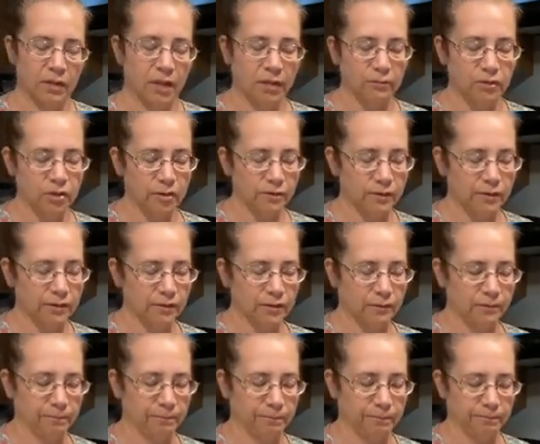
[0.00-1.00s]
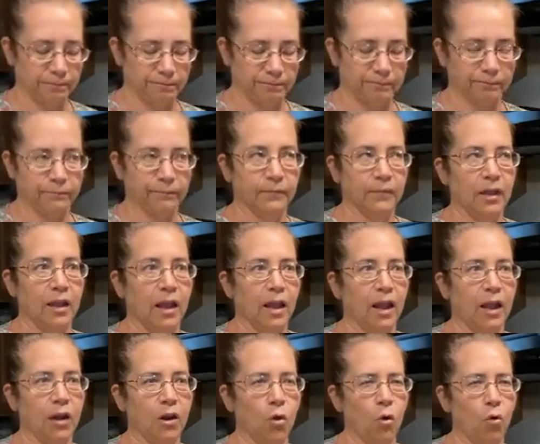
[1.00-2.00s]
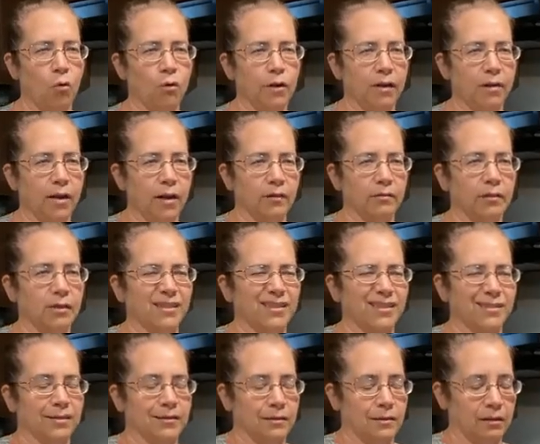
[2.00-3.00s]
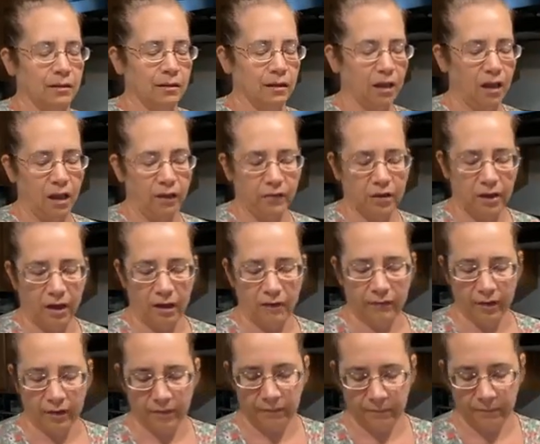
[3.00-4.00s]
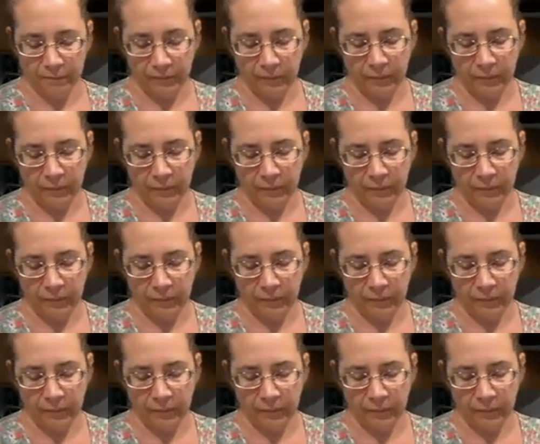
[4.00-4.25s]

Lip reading: lime juice and 1/4 ounce of agave.